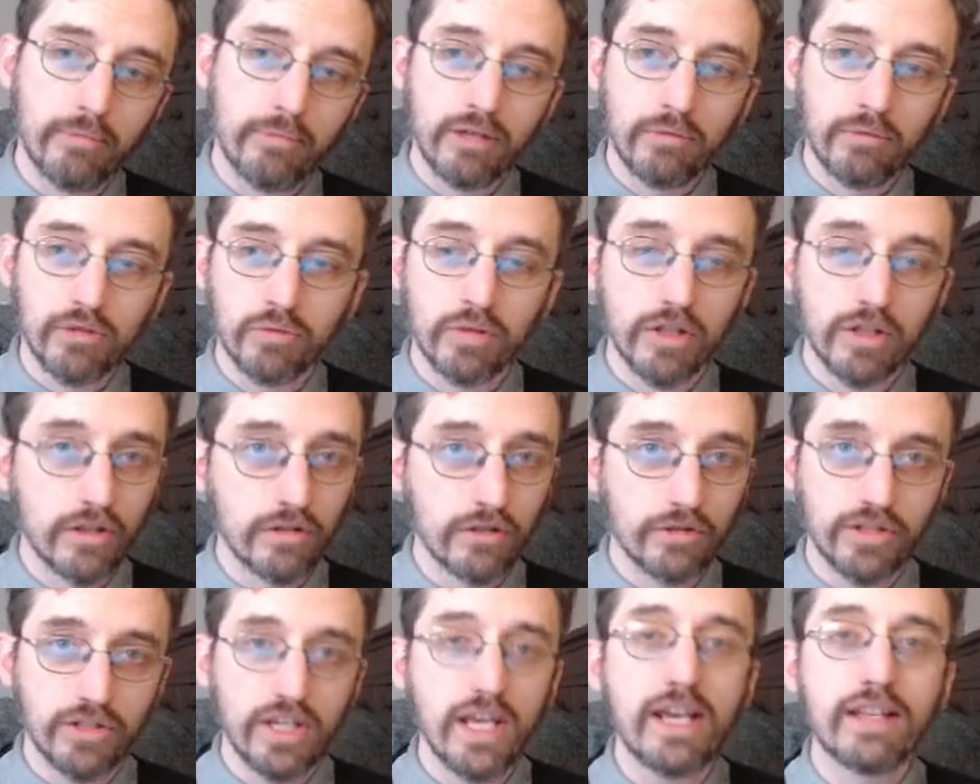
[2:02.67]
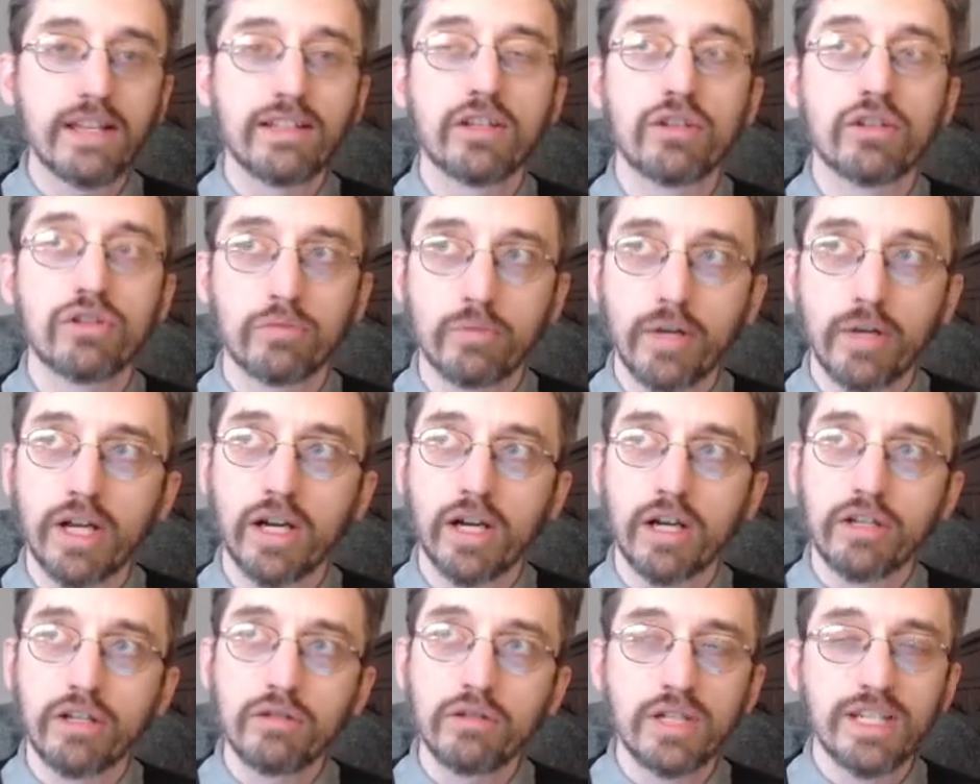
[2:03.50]
was one of those cases where
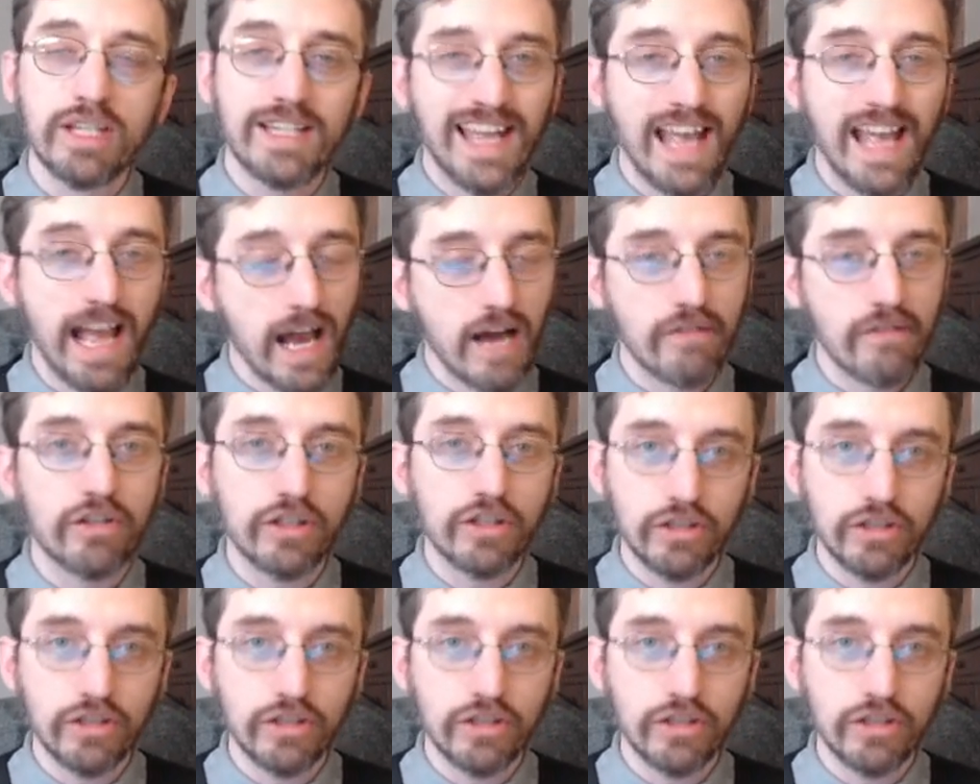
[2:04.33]
you didn't have a